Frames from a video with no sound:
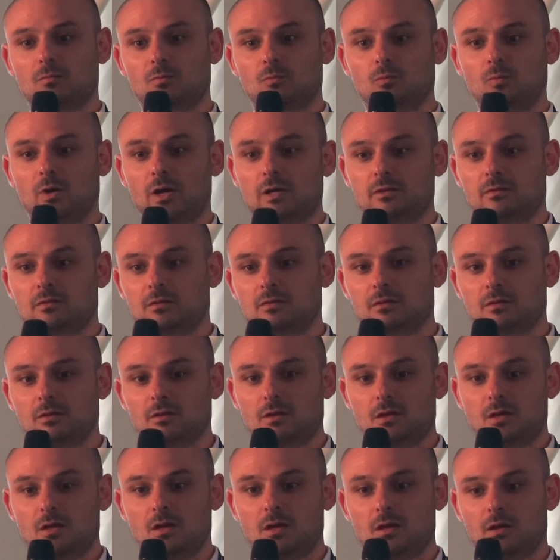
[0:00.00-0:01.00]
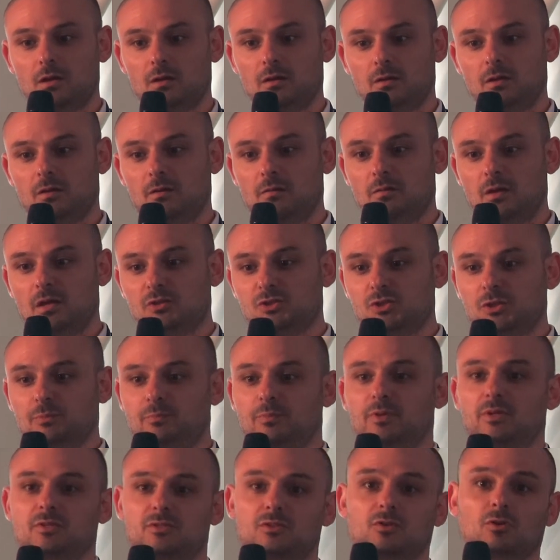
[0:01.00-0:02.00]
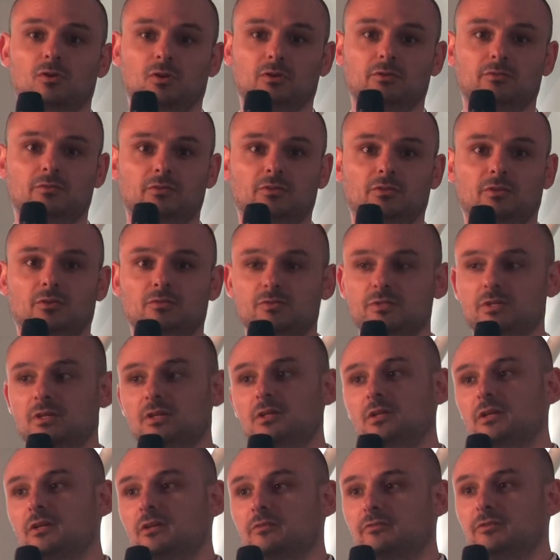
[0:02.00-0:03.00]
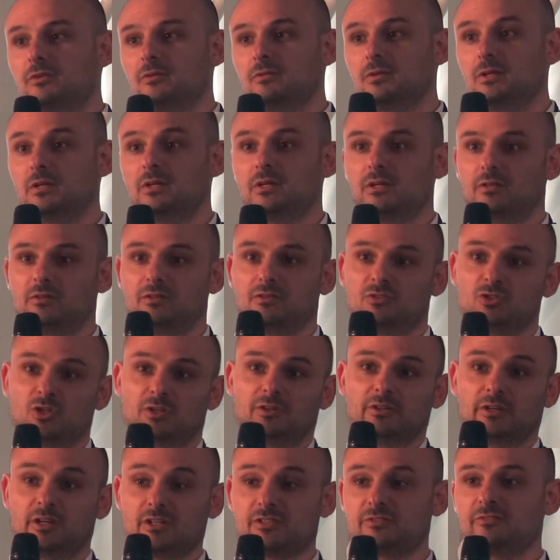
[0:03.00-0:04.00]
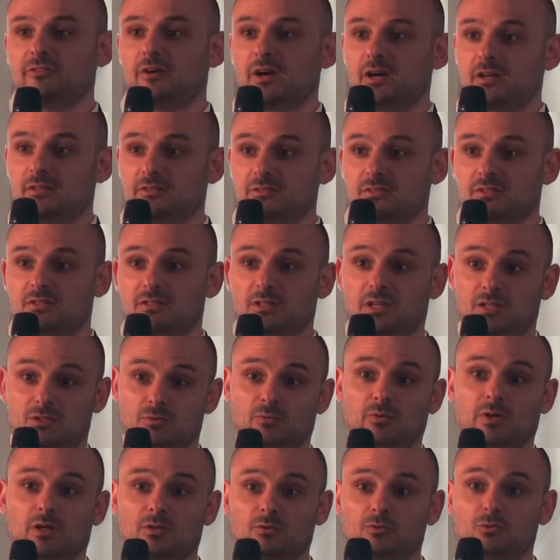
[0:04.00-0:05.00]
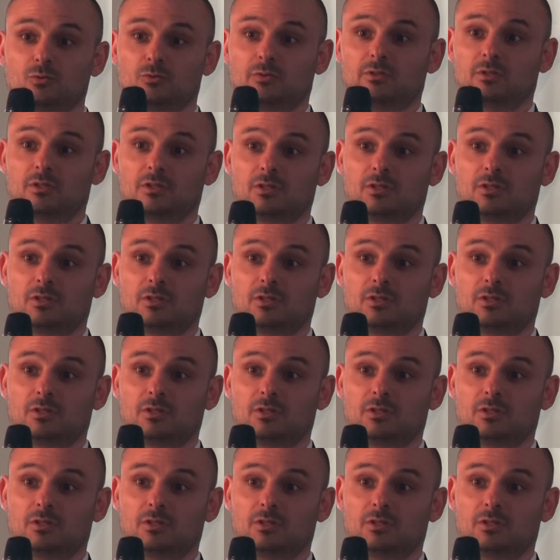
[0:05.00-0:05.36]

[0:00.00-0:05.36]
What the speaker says: when a ship is caught using illegal fuel, it generates fines as well to